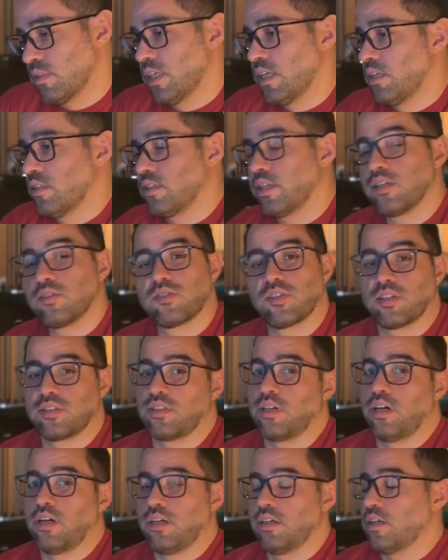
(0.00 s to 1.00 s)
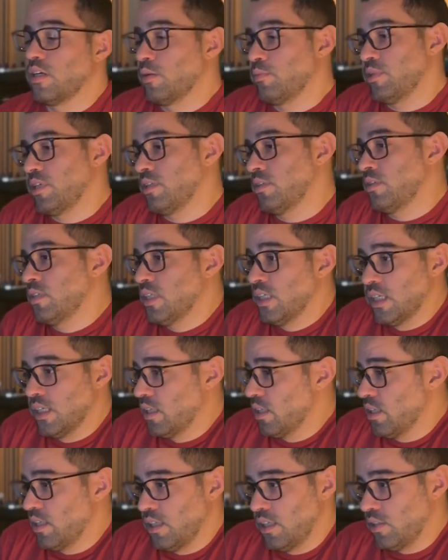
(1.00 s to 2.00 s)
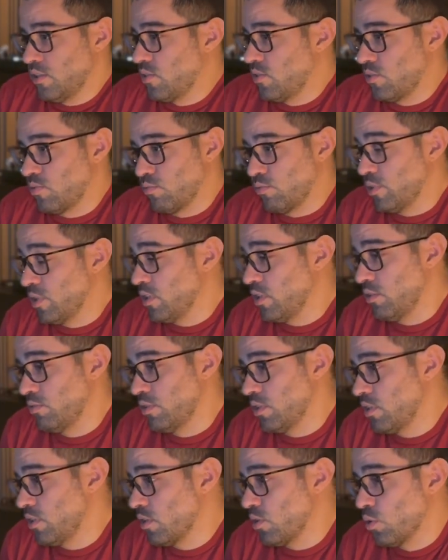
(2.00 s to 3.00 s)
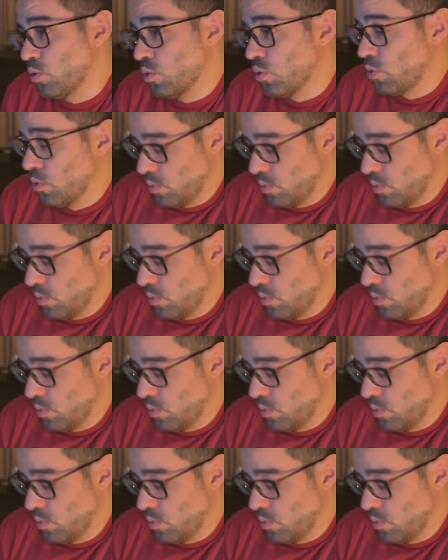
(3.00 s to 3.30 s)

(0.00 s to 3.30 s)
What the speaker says: things like that. I mean, it's really, really cool